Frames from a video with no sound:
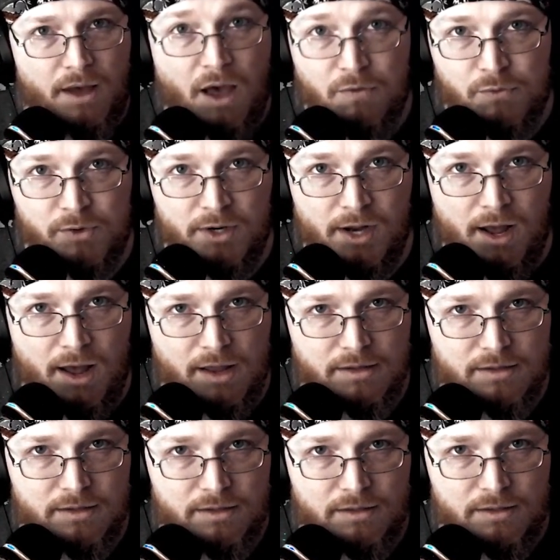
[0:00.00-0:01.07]
I forgot.
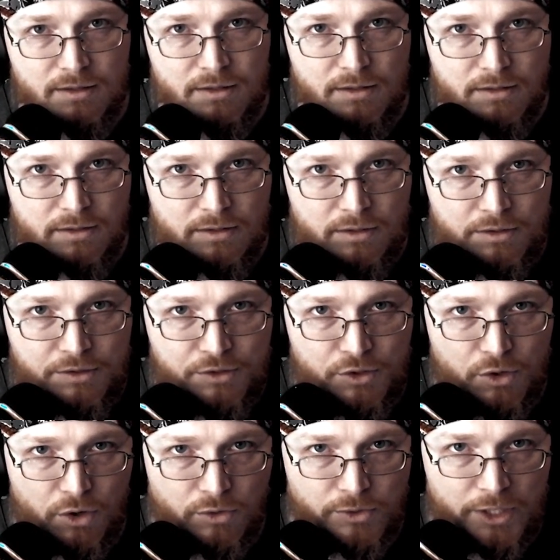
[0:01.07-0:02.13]

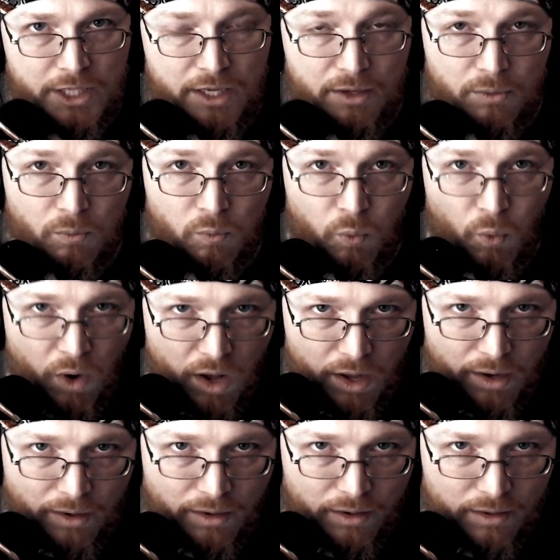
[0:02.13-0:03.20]
You only get
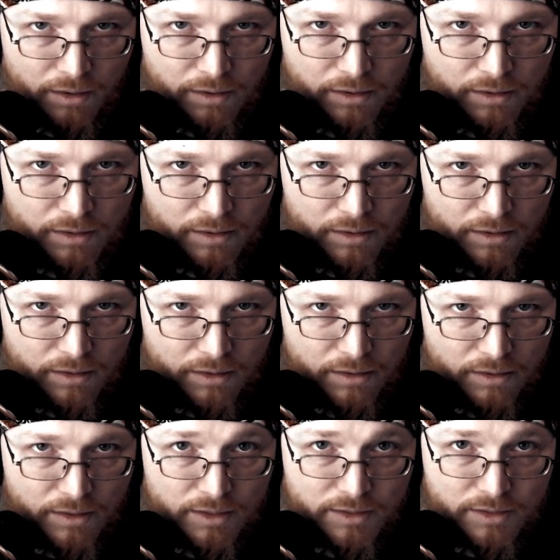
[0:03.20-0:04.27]
one,
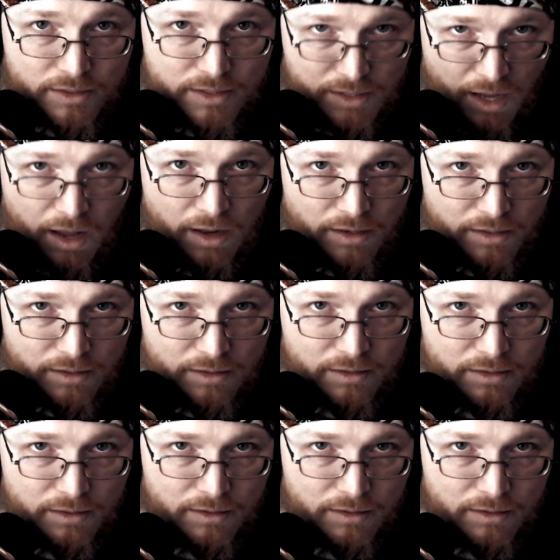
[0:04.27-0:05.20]
son.